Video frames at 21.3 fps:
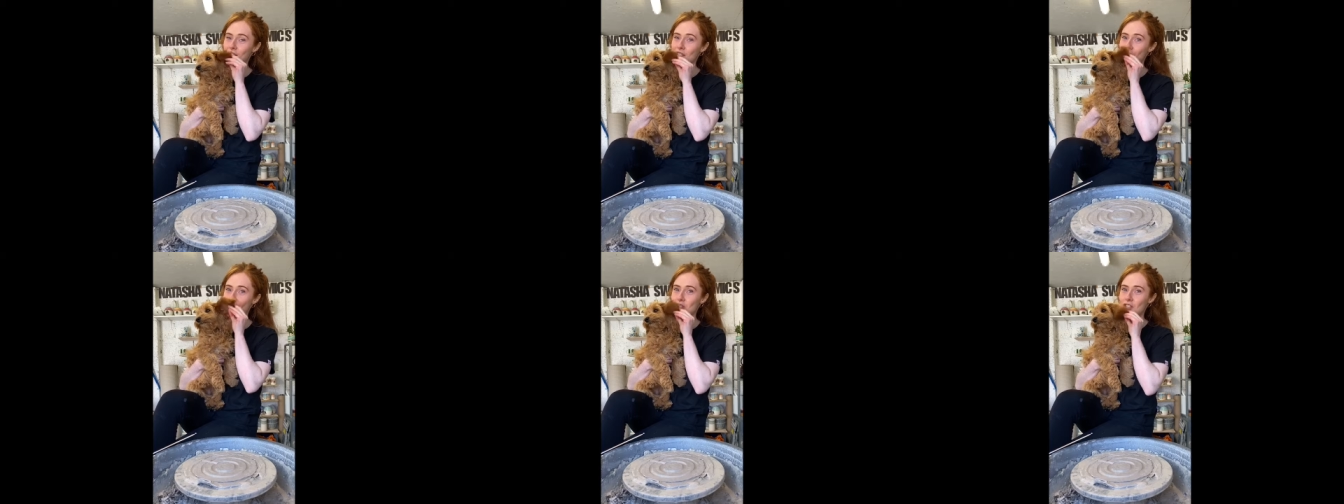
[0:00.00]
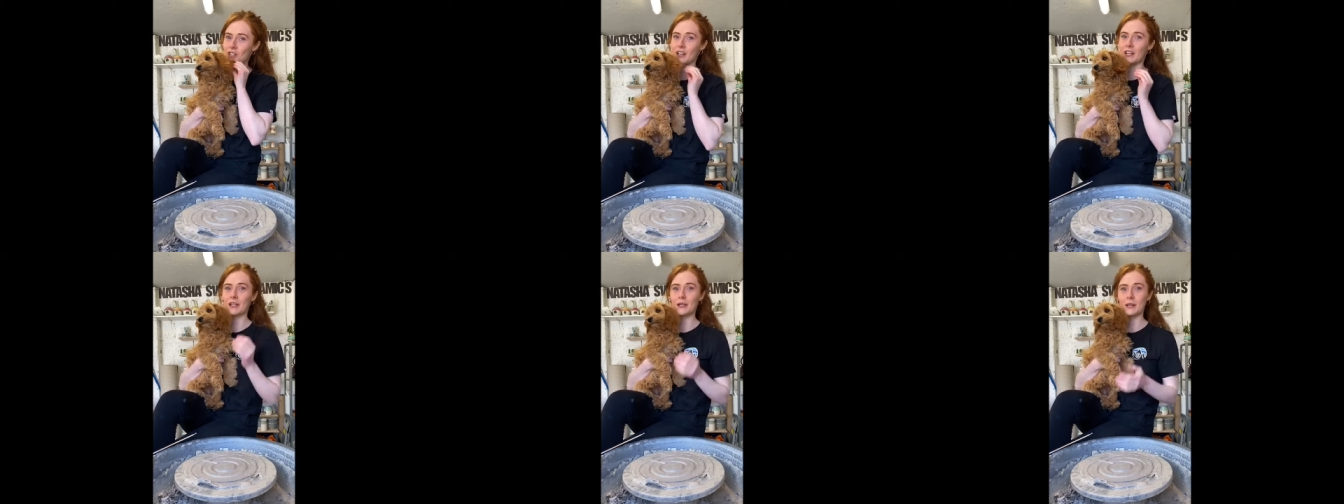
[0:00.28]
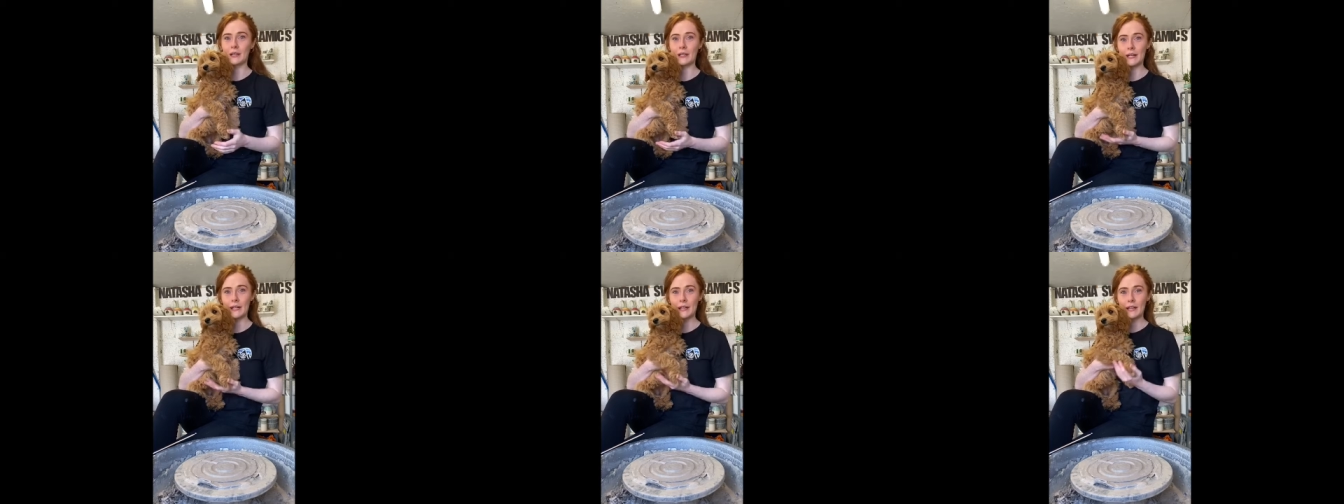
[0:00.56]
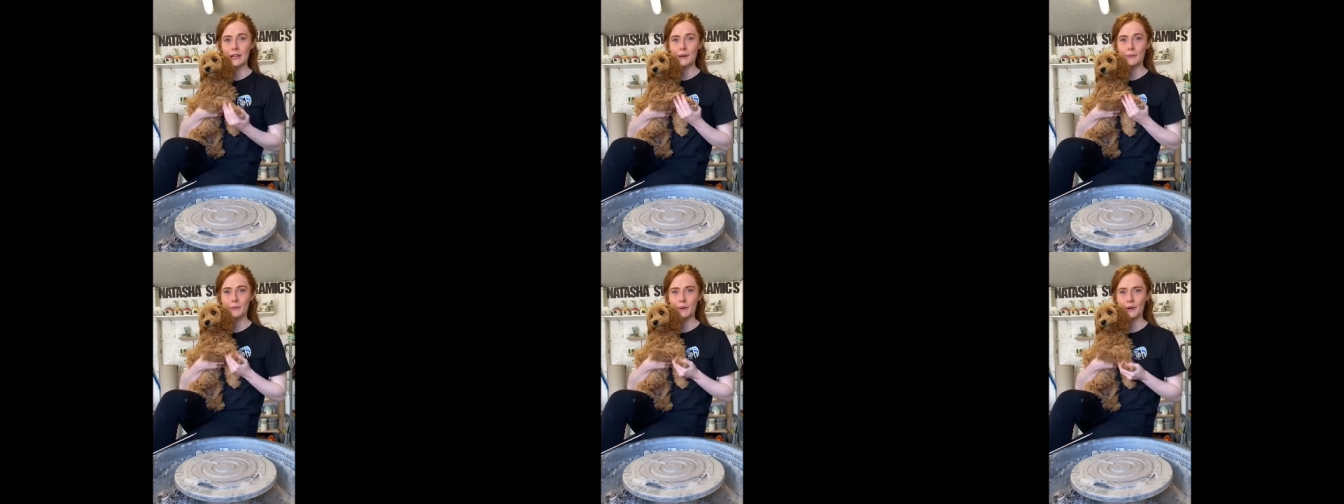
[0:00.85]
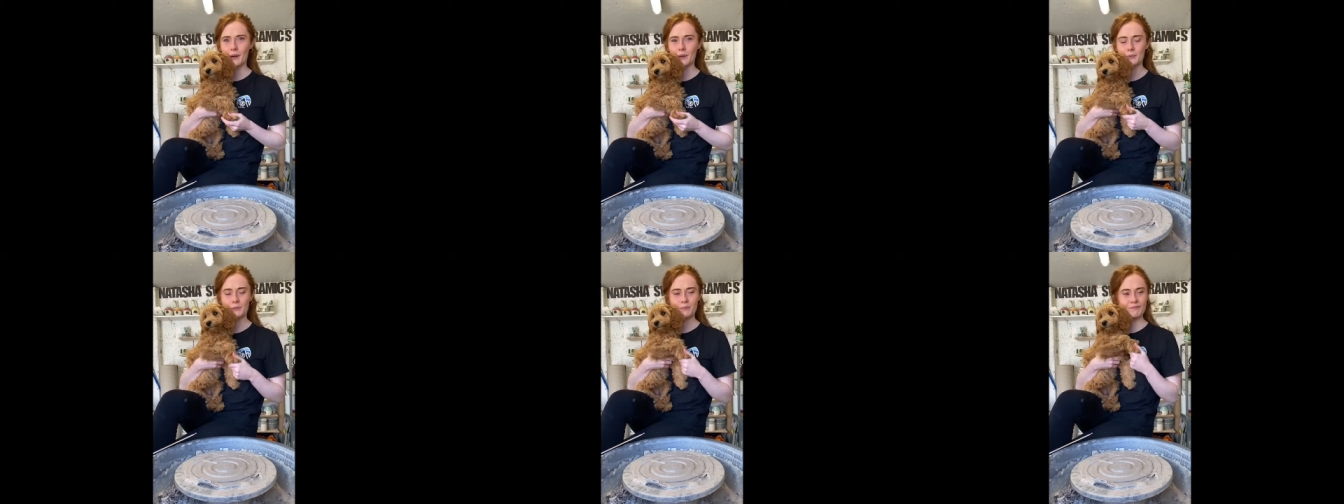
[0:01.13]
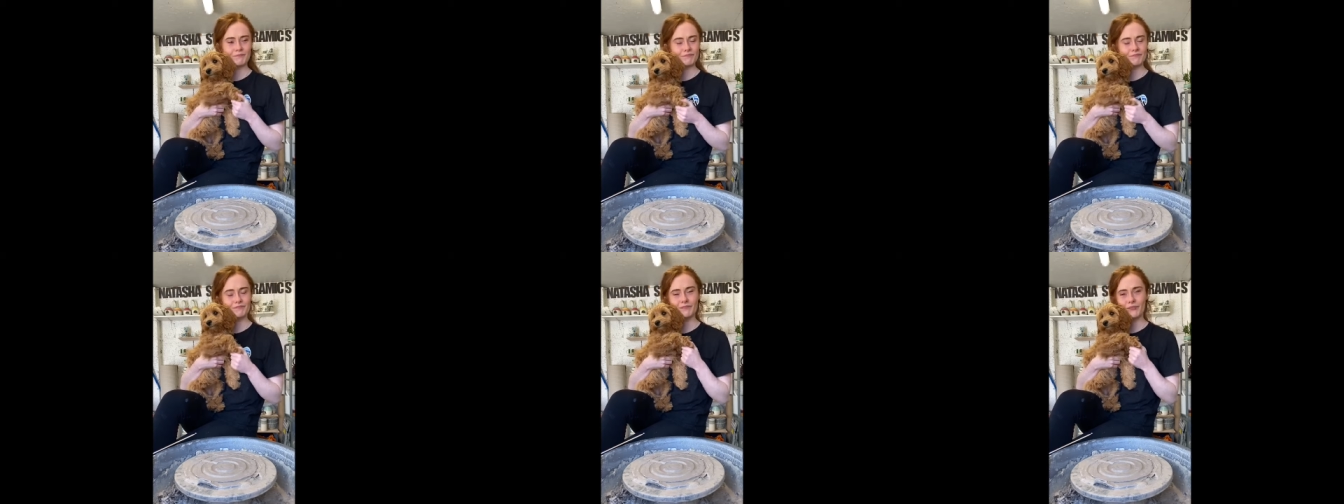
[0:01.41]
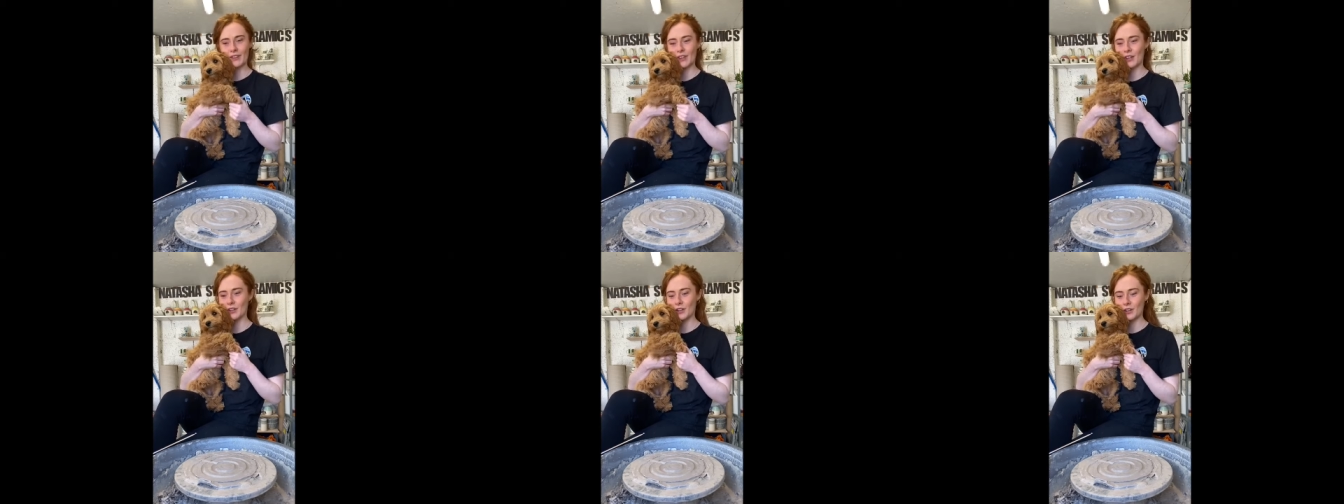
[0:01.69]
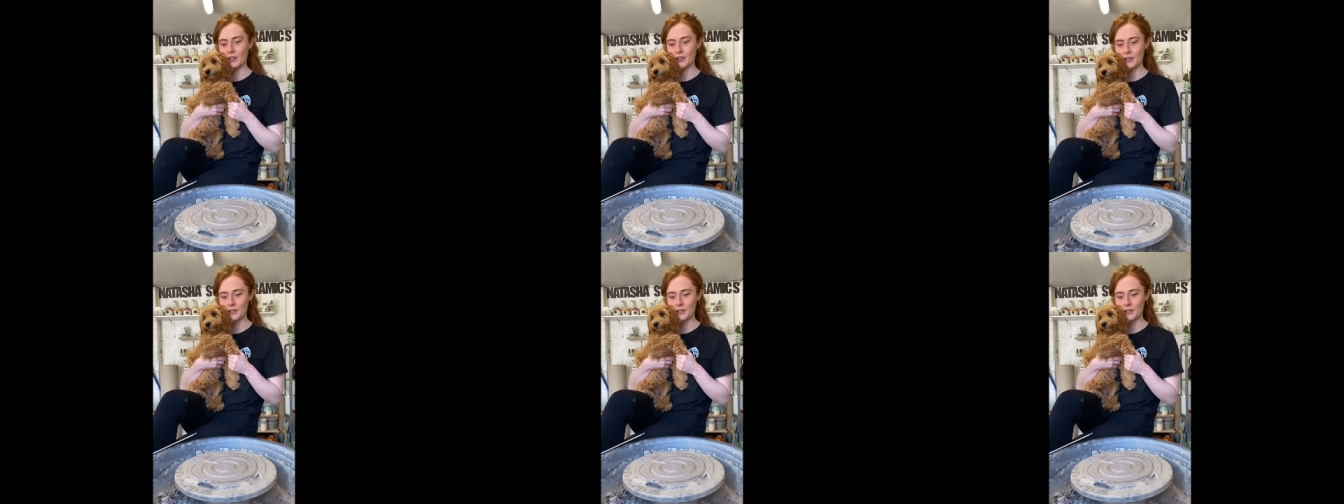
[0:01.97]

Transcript: ginger, but who